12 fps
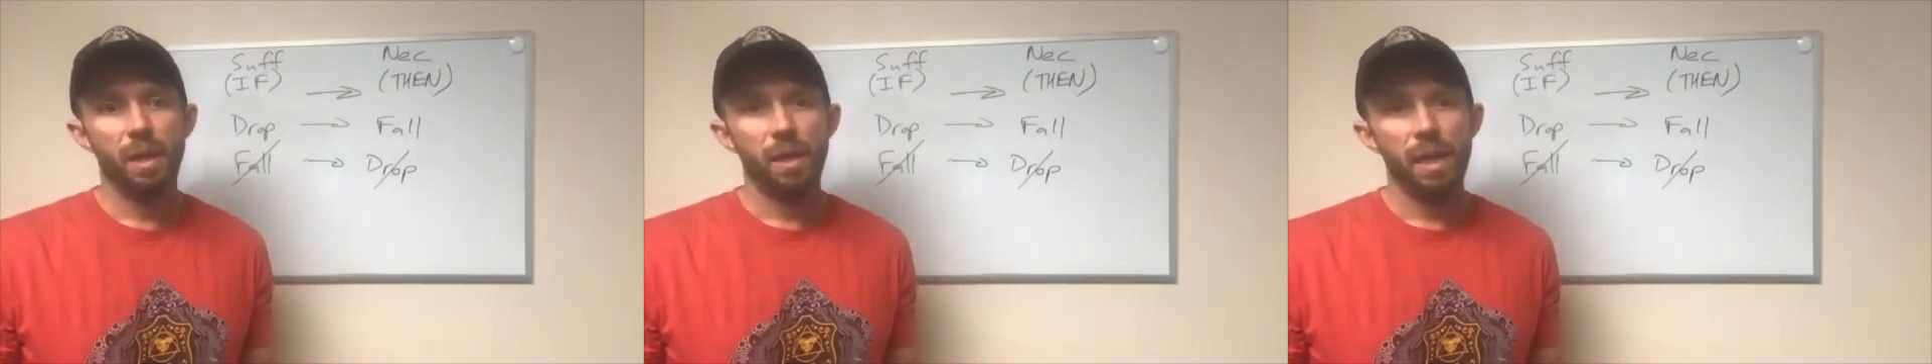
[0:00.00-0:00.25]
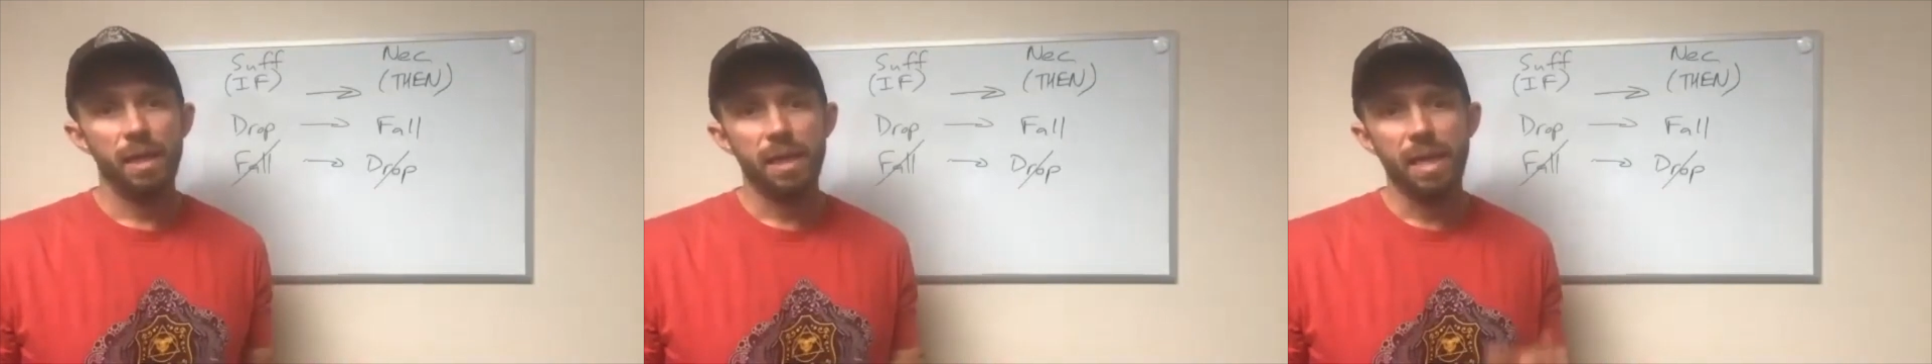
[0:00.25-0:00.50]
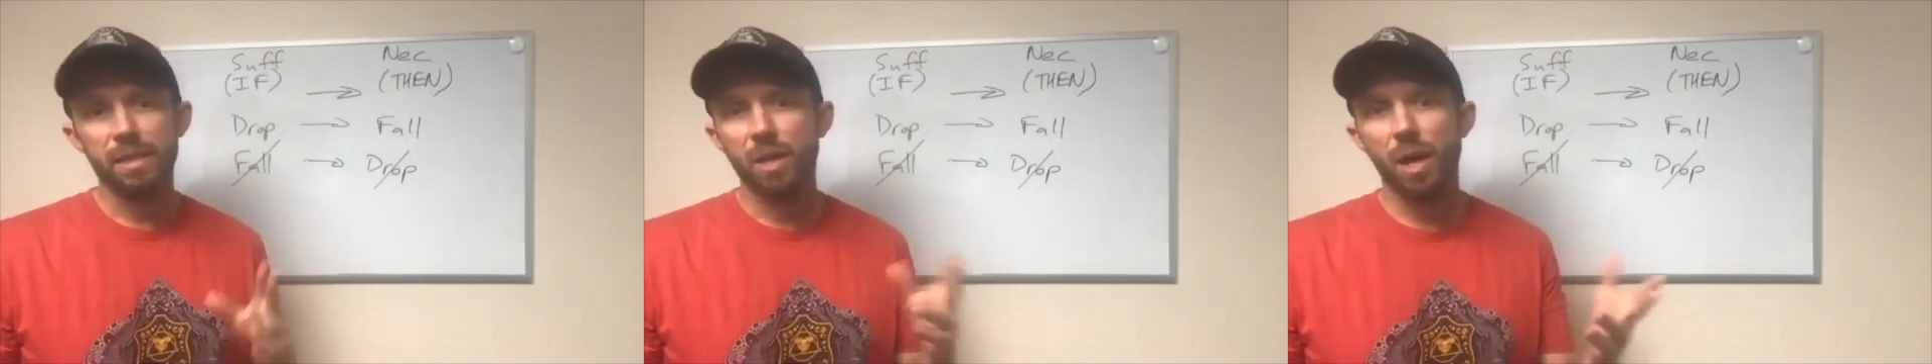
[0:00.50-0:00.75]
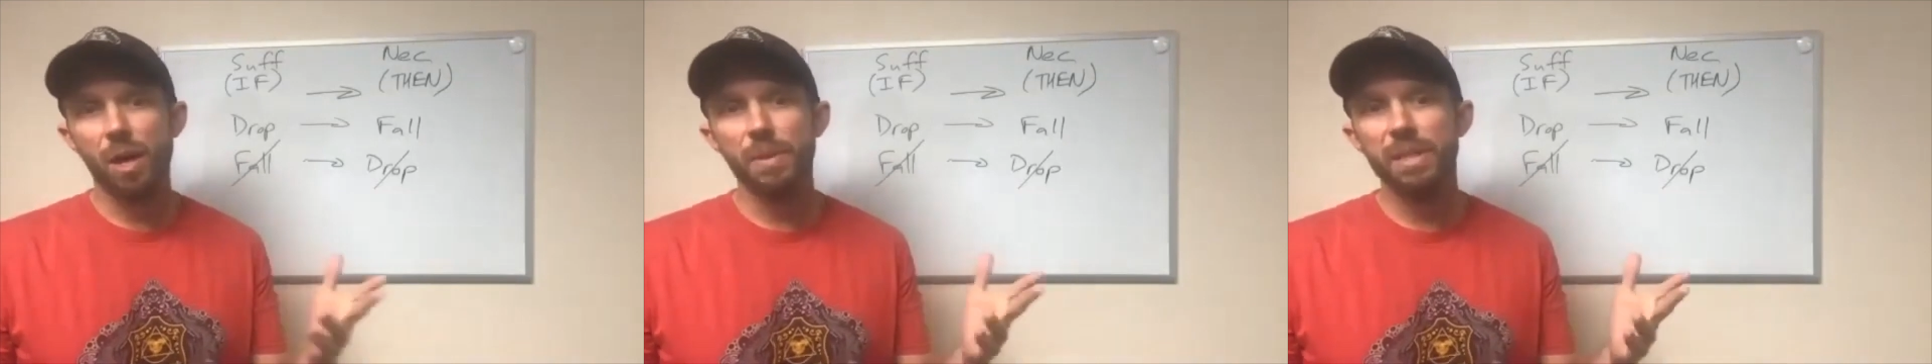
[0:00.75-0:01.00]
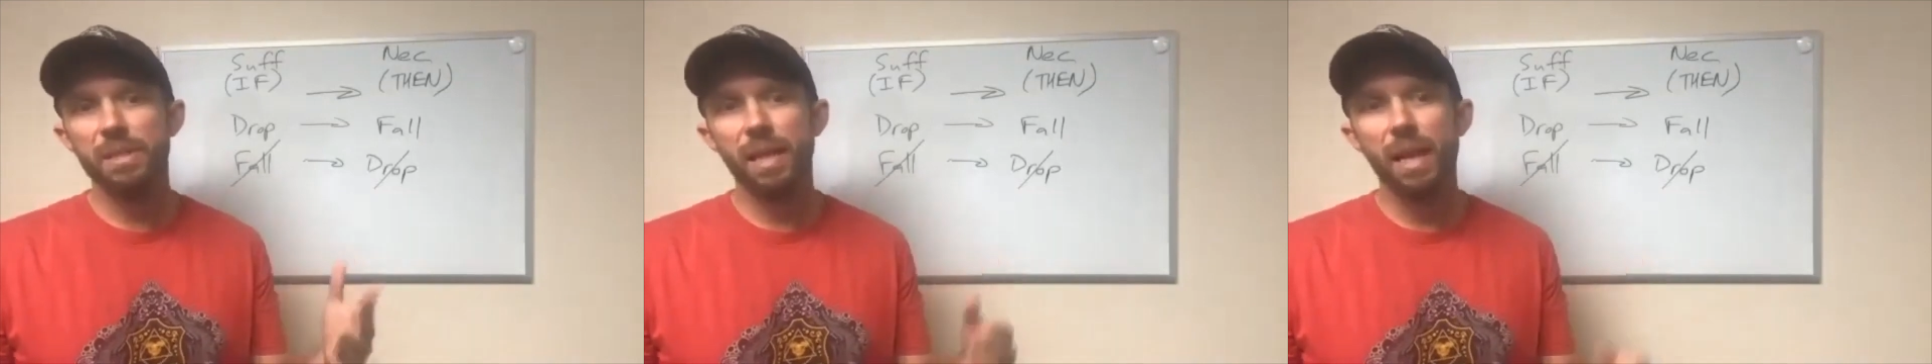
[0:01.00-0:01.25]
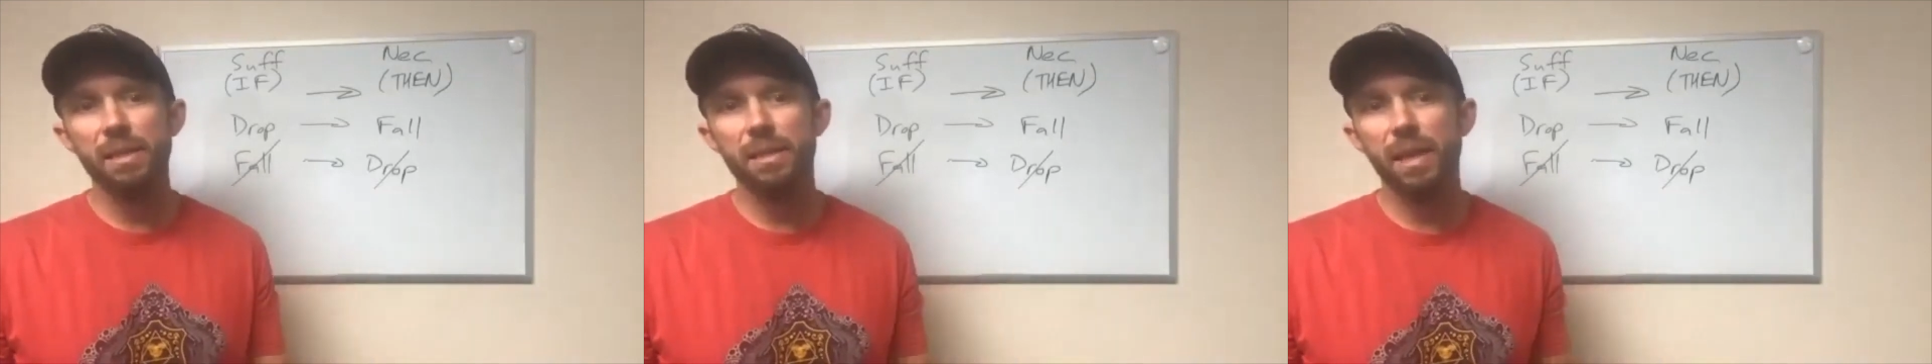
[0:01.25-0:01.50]
And that's common
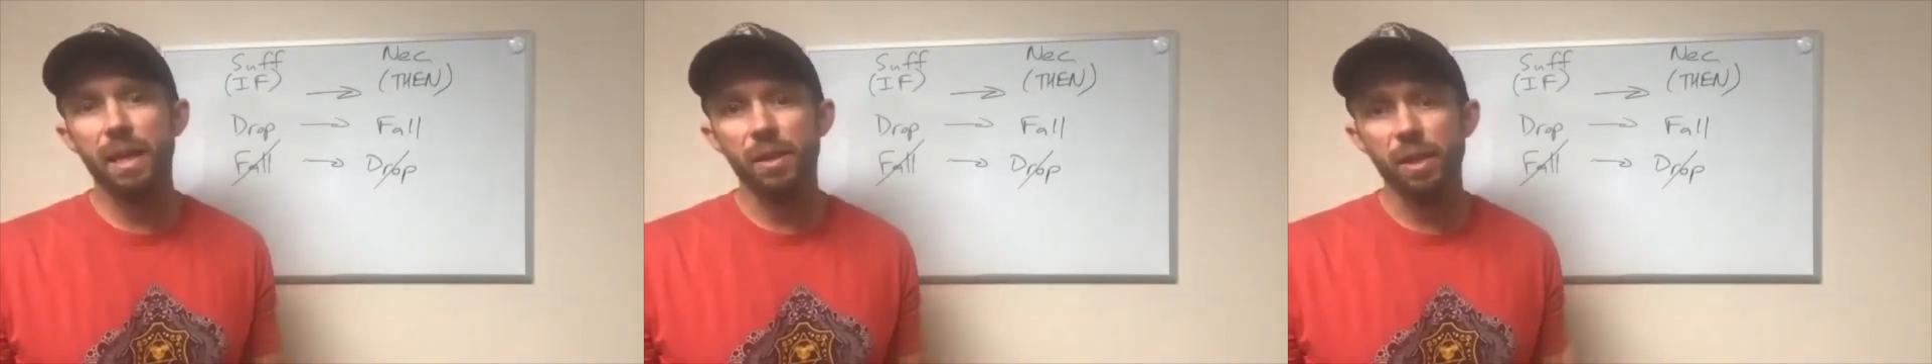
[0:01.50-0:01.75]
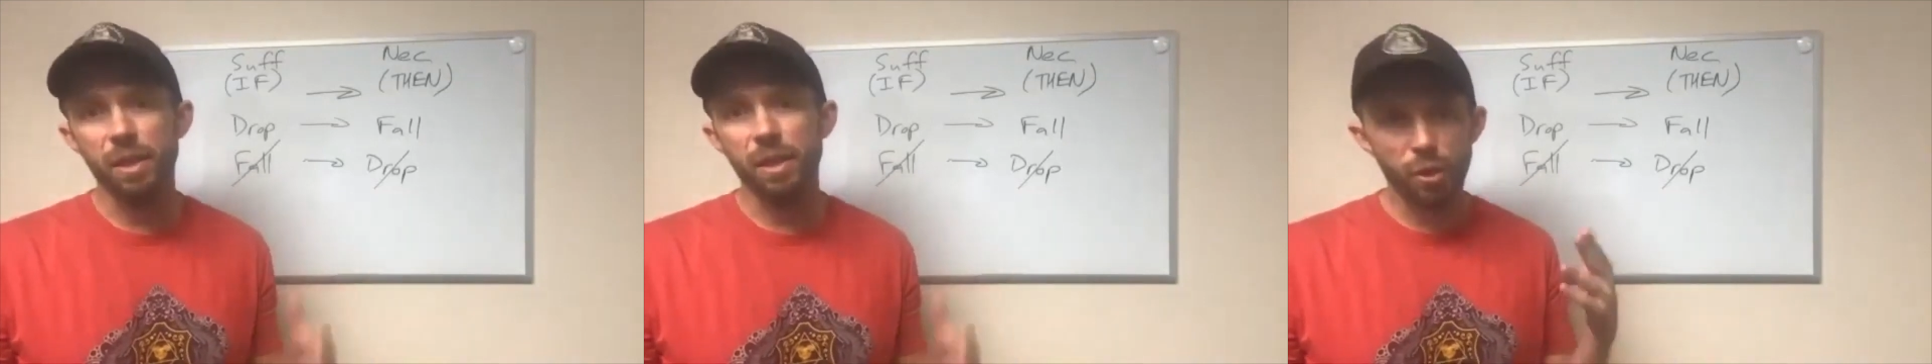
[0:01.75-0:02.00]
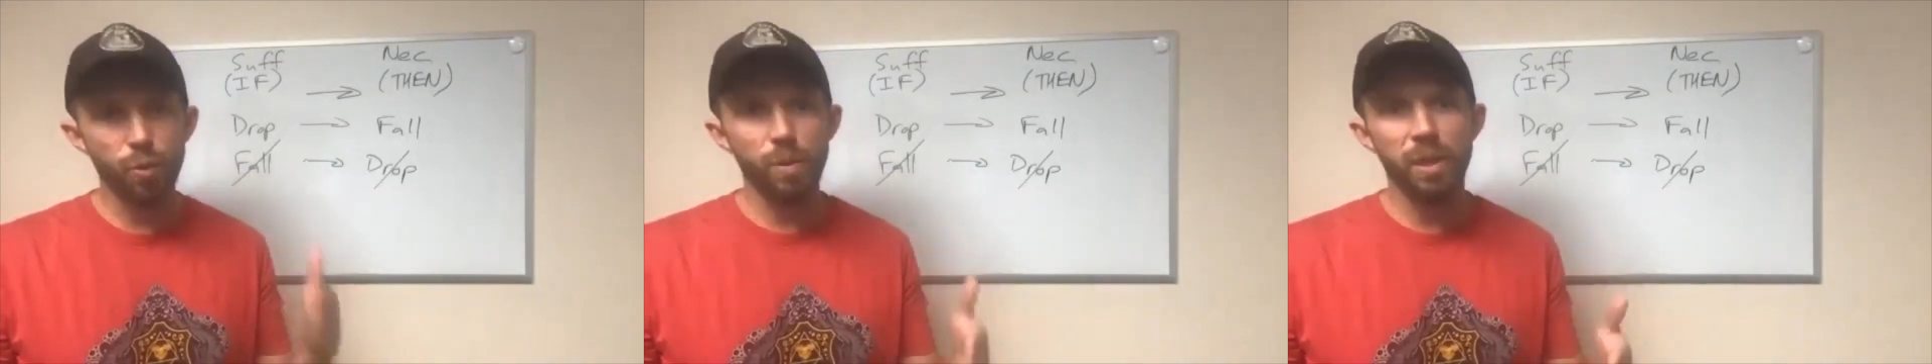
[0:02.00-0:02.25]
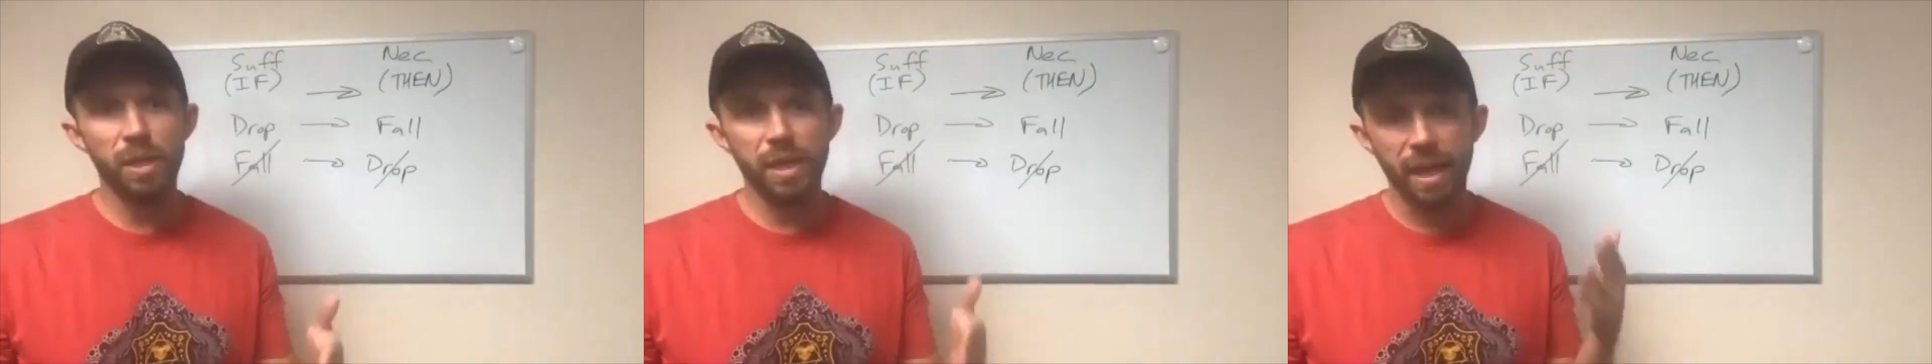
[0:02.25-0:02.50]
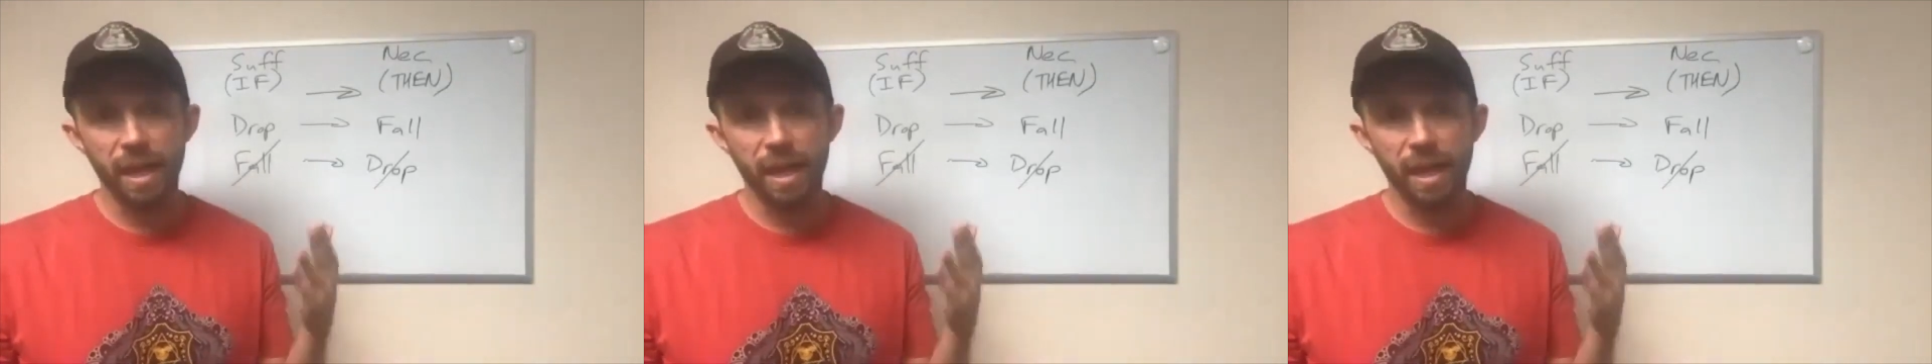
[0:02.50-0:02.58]
sense that literally